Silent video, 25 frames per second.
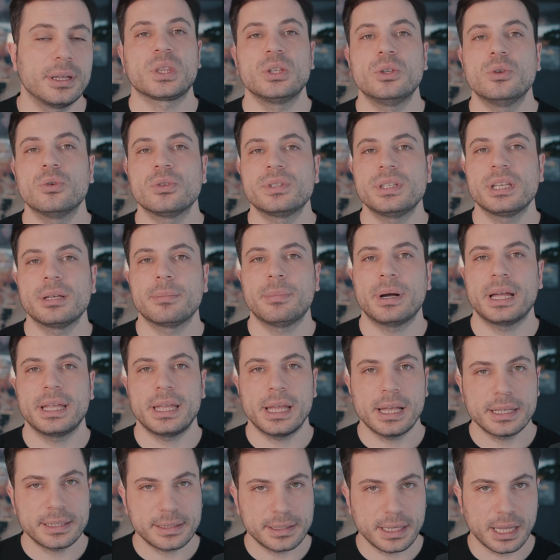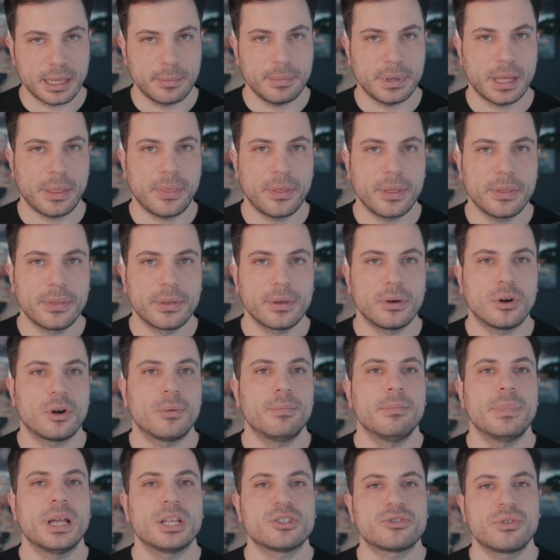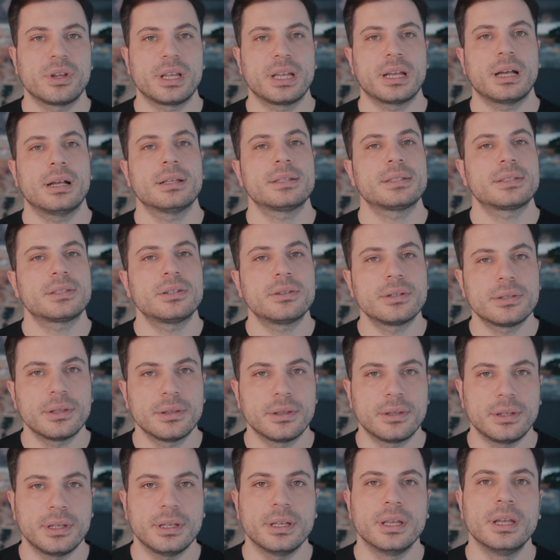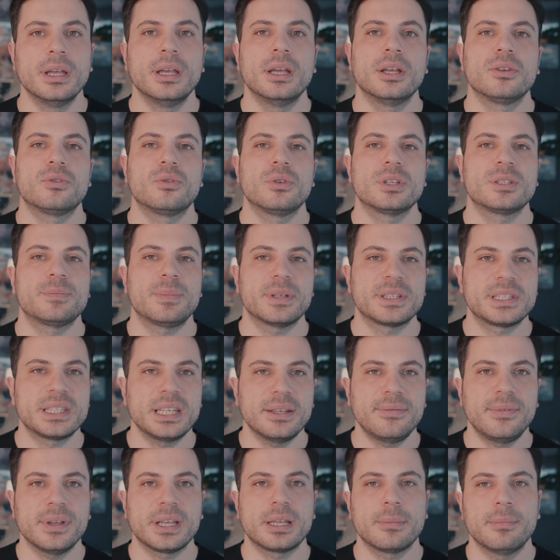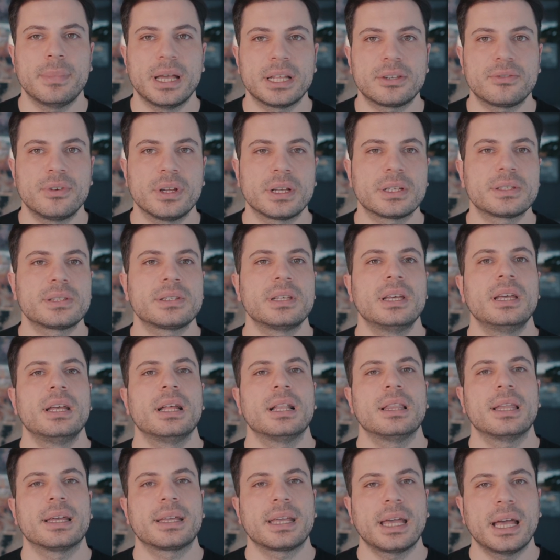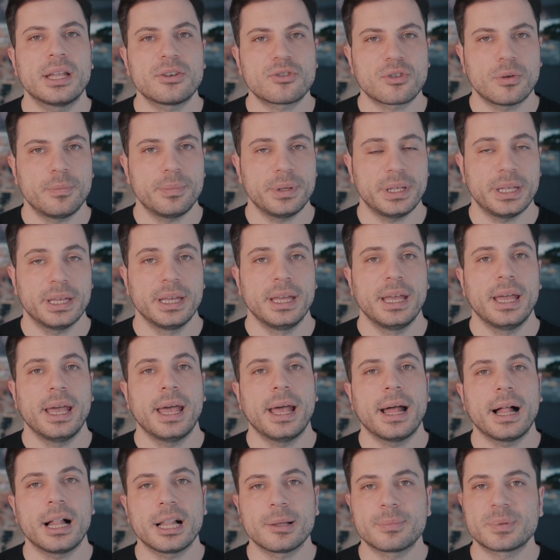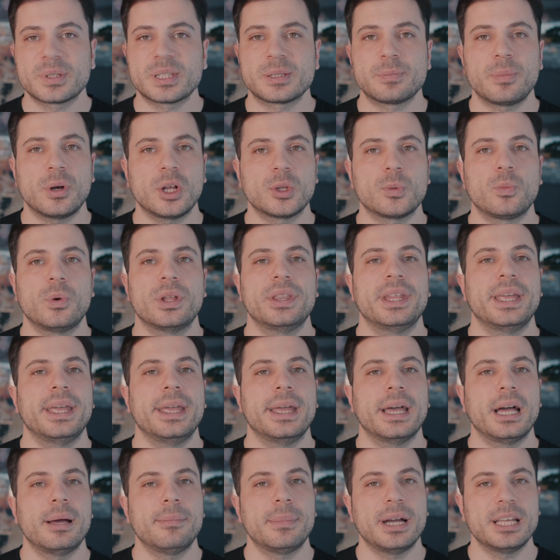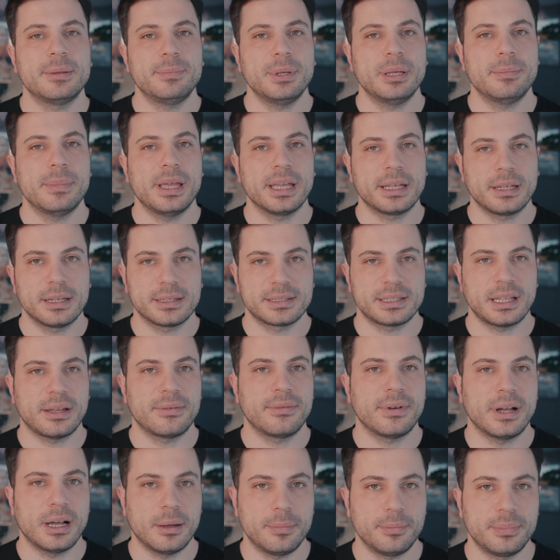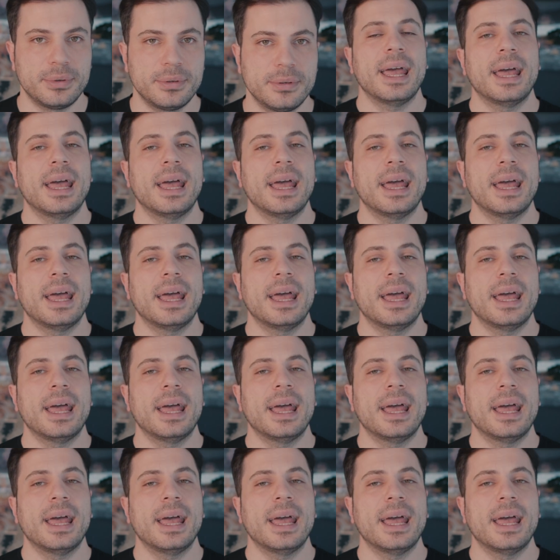Using Bayesian method or measuring uncertainty through specific metrics like entropy helps spot when AI might be making stuff up.